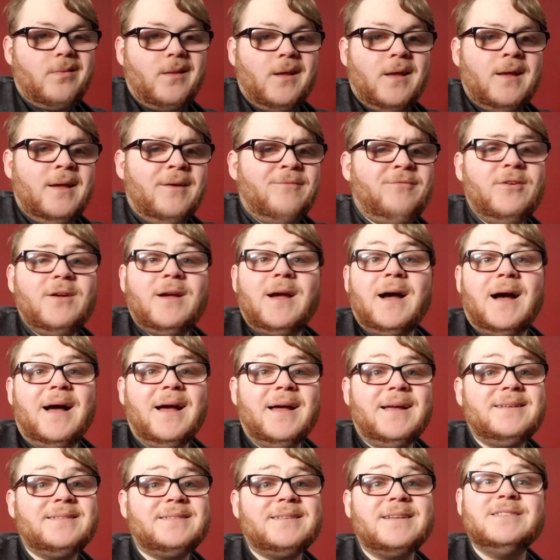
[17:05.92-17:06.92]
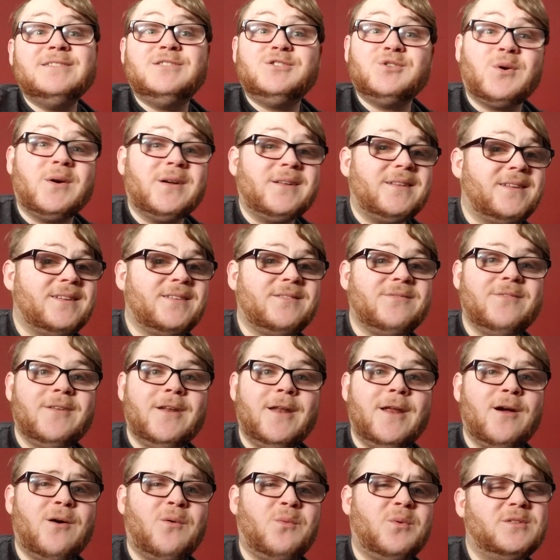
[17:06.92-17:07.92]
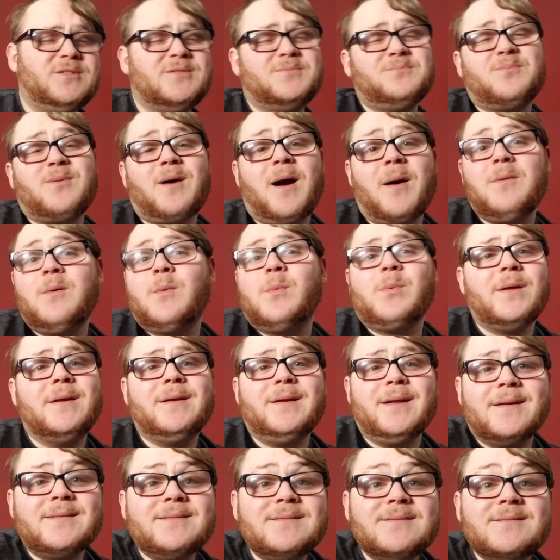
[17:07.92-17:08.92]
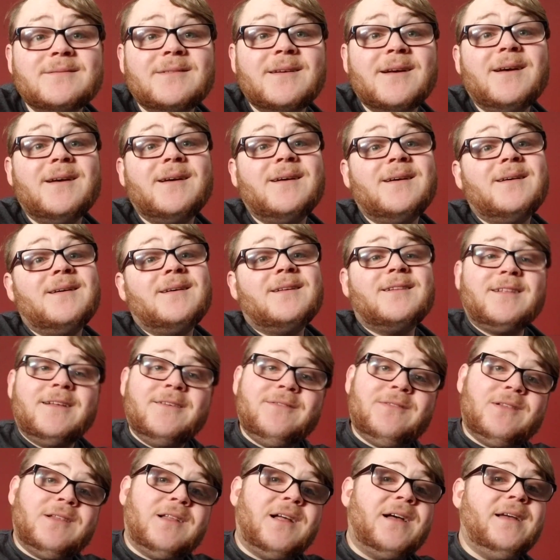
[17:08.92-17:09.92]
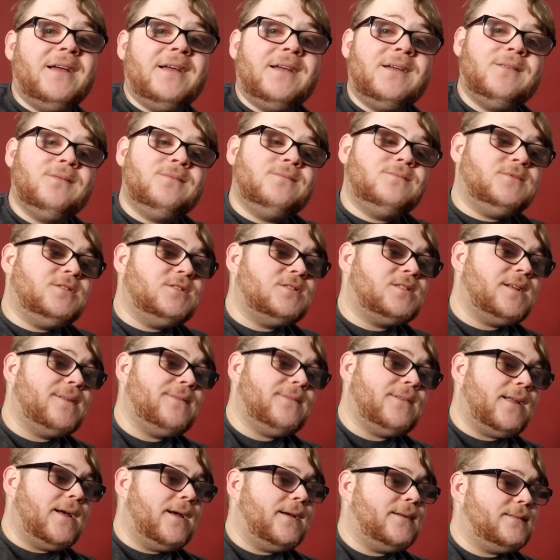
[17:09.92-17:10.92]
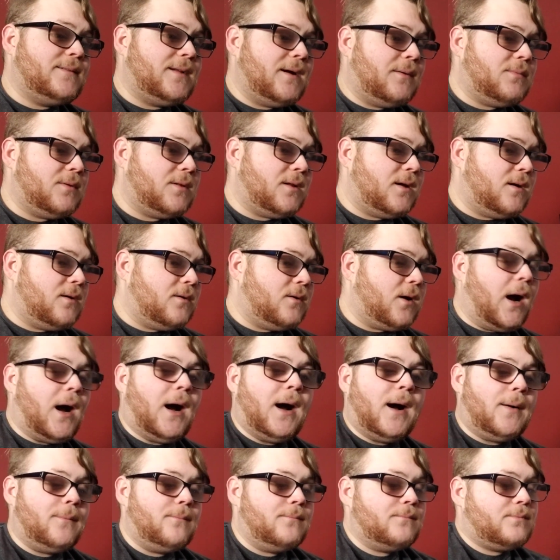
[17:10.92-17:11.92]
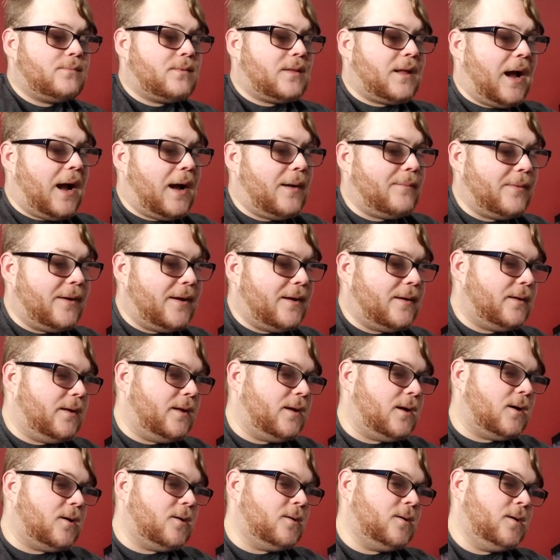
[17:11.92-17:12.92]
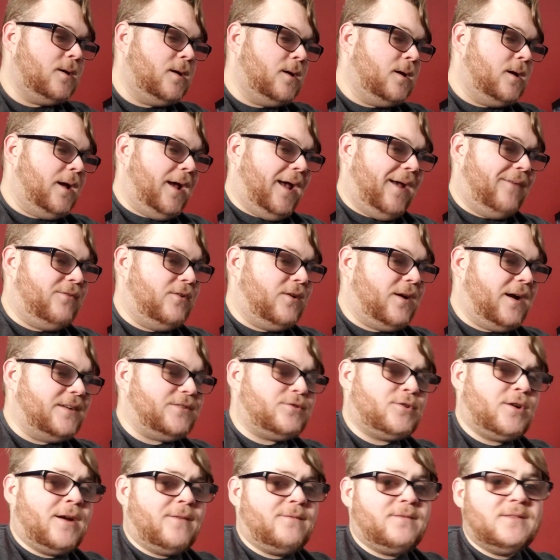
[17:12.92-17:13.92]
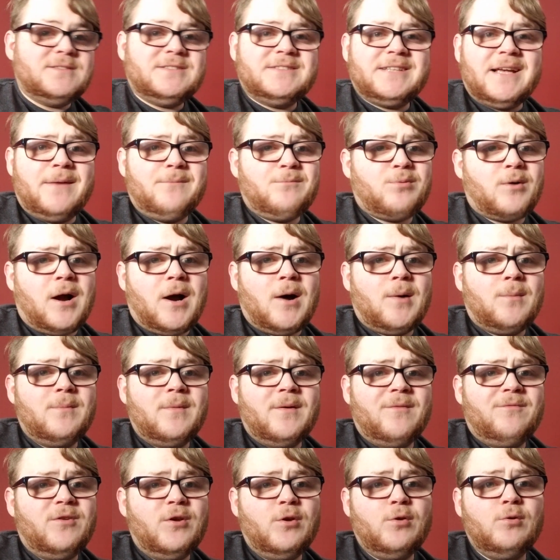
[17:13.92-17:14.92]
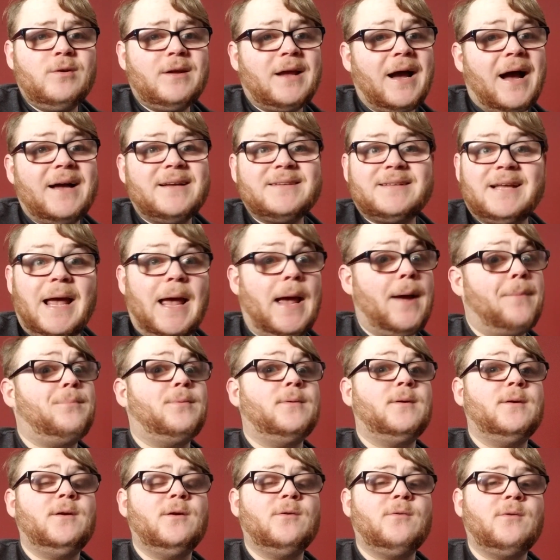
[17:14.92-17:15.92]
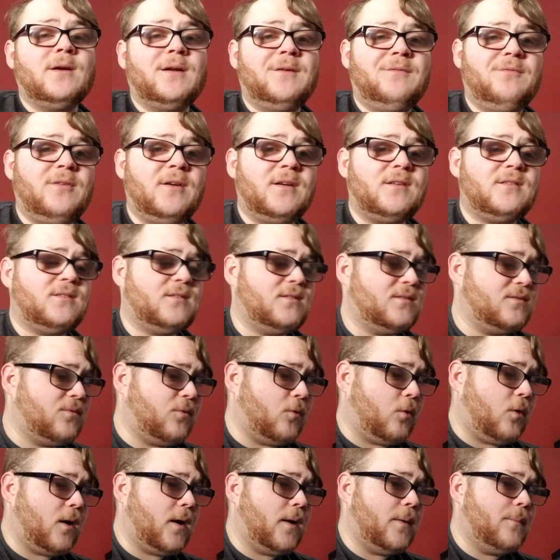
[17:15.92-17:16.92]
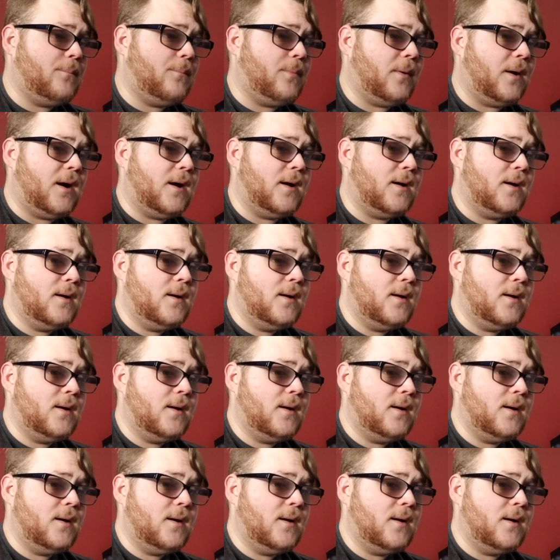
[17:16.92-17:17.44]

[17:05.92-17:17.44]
if you guys enjoyed this video, which you probably didn't, leave a like. Just leave a like down below. Comment, you know, if you guys are having the same problem, if you guys happen to know any fixes for it. But